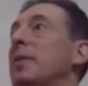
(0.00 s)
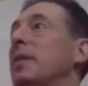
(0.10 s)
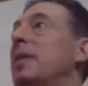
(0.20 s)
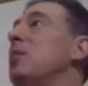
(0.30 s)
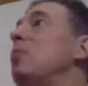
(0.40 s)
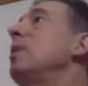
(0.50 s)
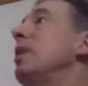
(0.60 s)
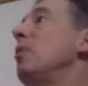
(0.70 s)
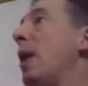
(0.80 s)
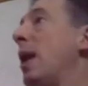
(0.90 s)
did
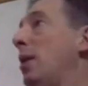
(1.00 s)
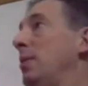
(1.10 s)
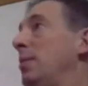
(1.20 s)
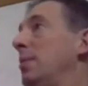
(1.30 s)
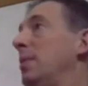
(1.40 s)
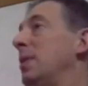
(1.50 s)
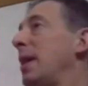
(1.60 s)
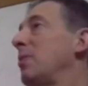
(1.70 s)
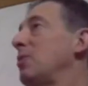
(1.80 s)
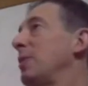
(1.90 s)
really well. the
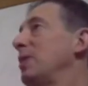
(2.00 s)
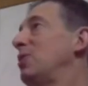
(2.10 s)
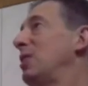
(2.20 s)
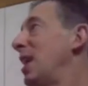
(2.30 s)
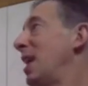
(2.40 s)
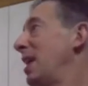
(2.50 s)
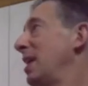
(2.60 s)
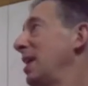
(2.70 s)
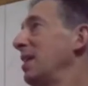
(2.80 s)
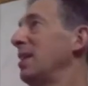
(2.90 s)
language we use
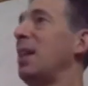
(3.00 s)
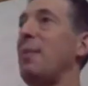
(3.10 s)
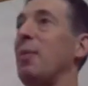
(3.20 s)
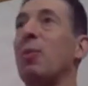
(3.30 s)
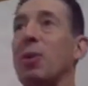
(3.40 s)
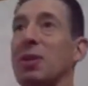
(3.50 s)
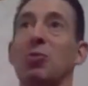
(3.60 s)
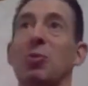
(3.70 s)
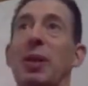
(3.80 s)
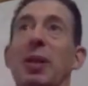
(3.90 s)
today in the climate world
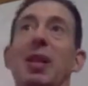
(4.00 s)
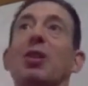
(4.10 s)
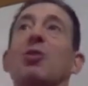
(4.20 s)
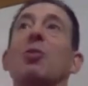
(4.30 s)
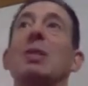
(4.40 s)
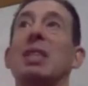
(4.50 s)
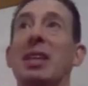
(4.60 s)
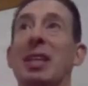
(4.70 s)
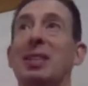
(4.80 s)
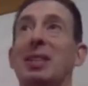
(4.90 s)
is they look
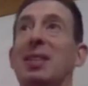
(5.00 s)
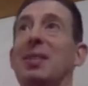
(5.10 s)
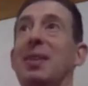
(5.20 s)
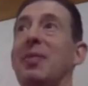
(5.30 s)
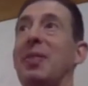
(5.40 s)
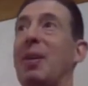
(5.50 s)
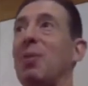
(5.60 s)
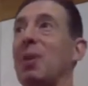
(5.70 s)
resilient, if that